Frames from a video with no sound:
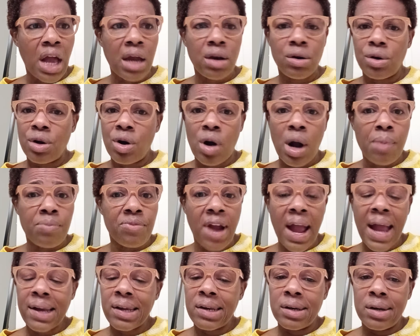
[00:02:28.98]
don't know. I'm
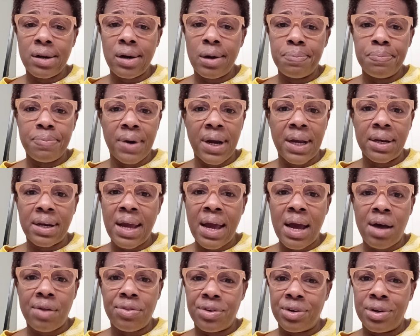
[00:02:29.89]
racking it up right
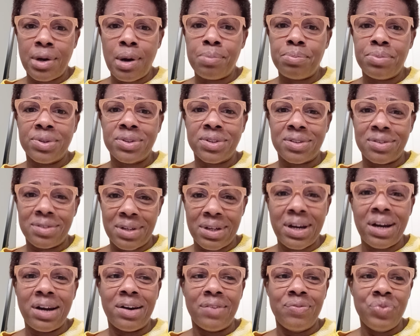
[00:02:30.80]
now. The numbers are
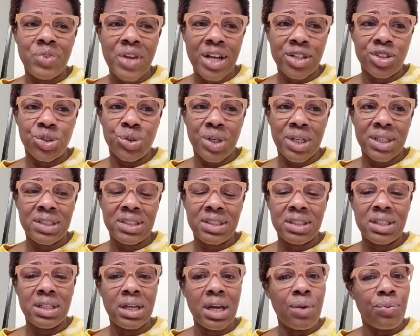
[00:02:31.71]
there, as you can
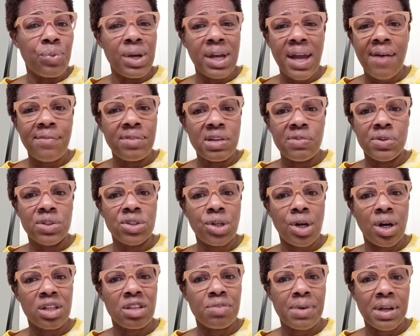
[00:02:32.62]
see. And we haven't even
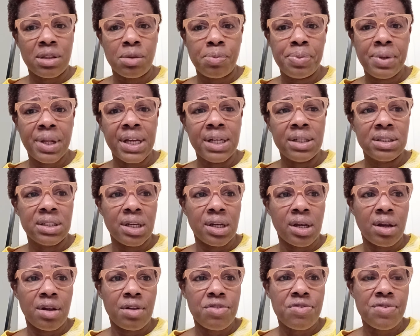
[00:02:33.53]
talked about the plane
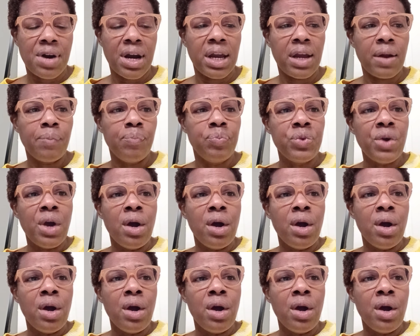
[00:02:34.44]
tickets, right?